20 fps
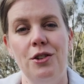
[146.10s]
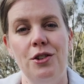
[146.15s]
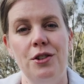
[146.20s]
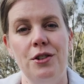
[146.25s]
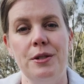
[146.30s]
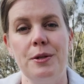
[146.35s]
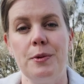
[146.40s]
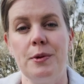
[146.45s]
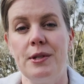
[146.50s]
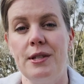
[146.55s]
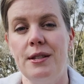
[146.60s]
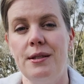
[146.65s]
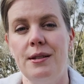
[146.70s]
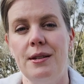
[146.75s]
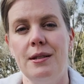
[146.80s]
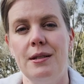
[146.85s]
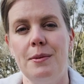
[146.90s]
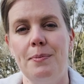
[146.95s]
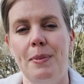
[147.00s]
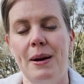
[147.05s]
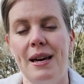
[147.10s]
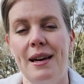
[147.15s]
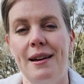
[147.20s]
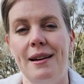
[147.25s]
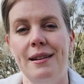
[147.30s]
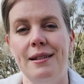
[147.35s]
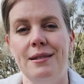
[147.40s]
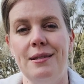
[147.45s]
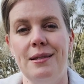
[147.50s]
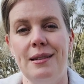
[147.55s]
use resistance
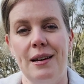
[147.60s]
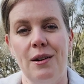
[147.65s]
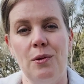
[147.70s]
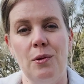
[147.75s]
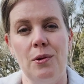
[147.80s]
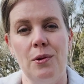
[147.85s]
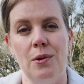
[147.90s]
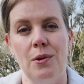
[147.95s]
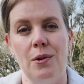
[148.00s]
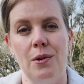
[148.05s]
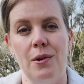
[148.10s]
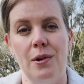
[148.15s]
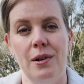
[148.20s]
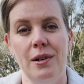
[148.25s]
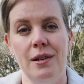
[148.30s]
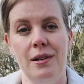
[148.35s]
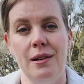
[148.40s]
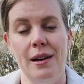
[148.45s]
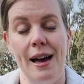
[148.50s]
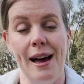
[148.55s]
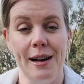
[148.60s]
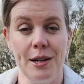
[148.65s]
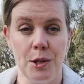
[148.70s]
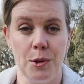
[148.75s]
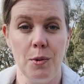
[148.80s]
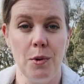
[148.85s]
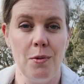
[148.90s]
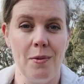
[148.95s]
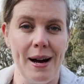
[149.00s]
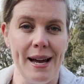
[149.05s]
bands or
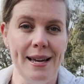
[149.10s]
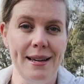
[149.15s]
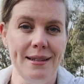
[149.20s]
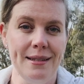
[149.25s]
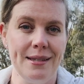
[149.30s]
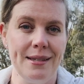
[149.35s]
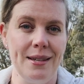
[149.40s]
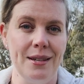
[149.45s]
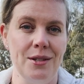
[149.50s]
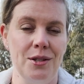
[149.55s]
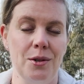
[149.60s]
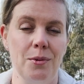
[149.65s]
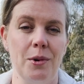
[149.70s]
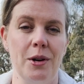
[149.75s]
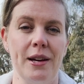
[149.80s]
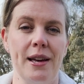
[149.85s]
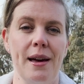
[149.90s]
actual weights to work